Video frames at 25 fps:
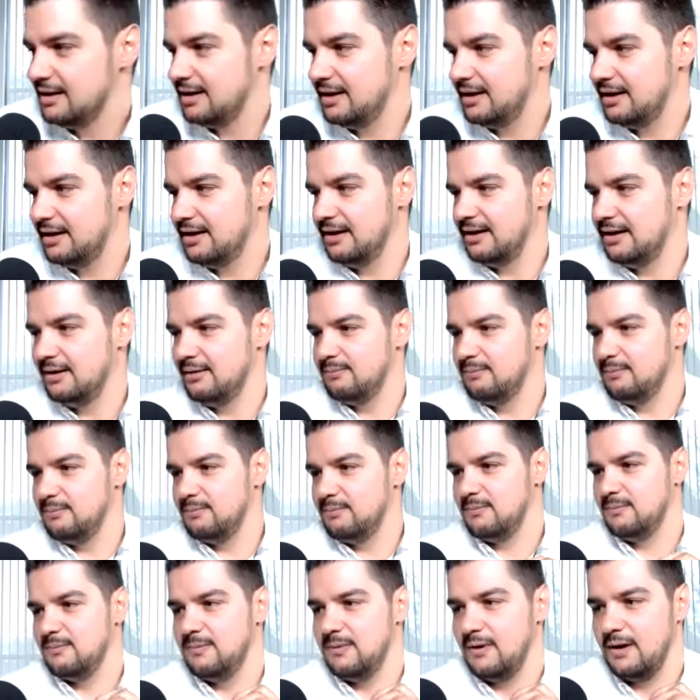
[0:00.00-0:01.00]

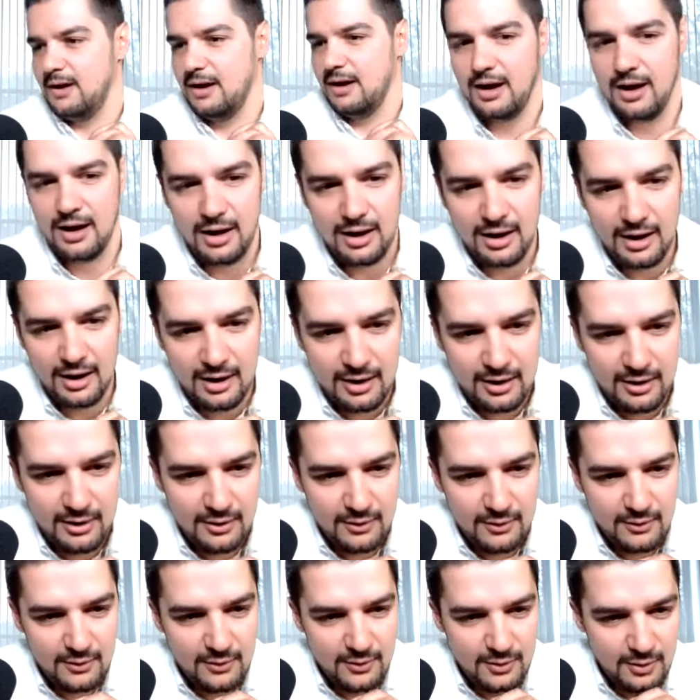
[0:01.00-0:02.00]

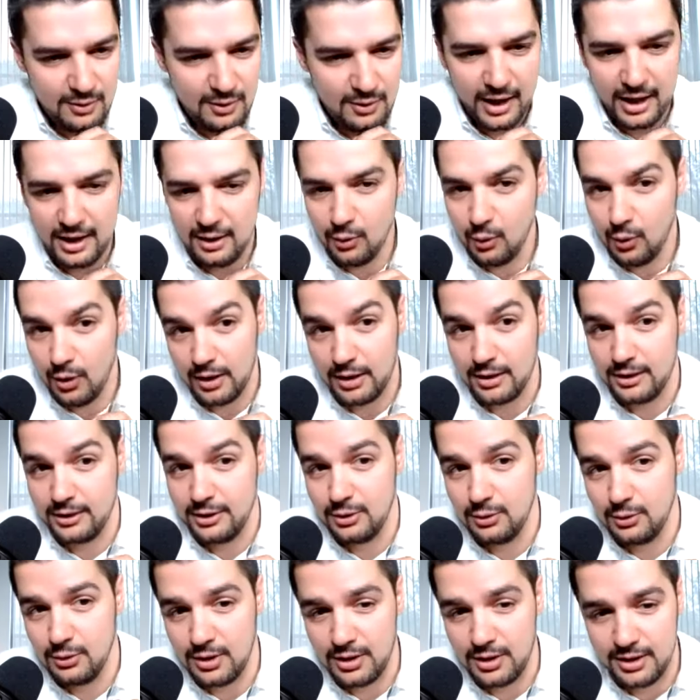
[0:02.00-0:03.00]
how and what are
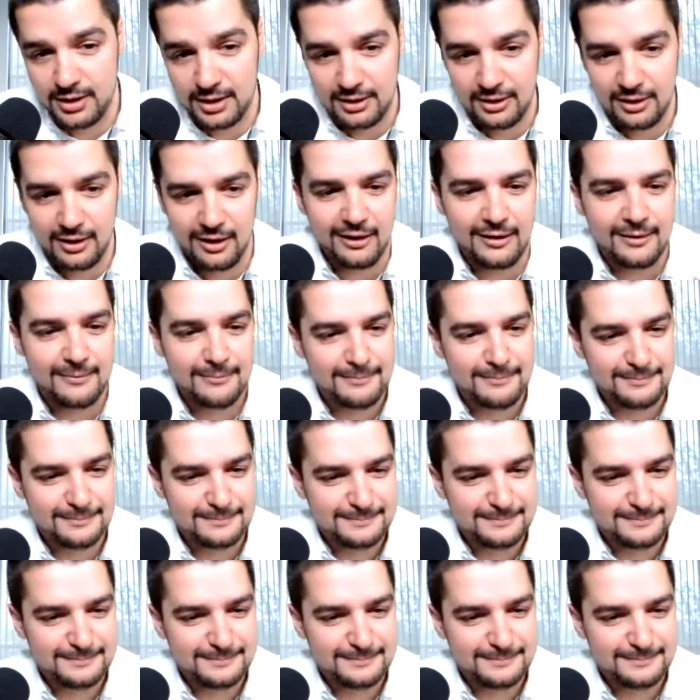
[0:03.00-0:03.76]
you working on?